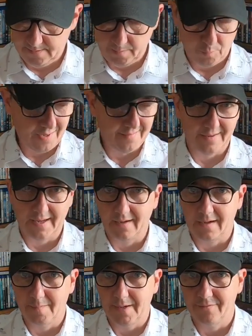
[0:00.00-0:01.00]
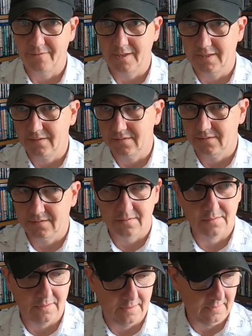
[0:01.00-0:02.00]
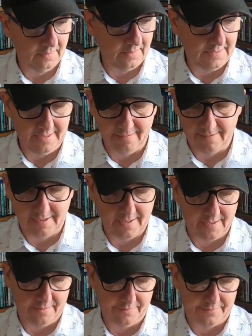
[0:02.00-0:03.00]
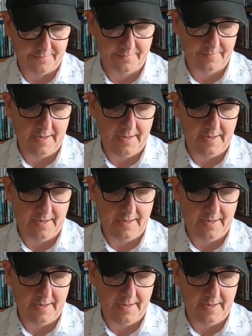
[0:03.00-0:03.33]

Been waiting for that to come out for like a year and a half.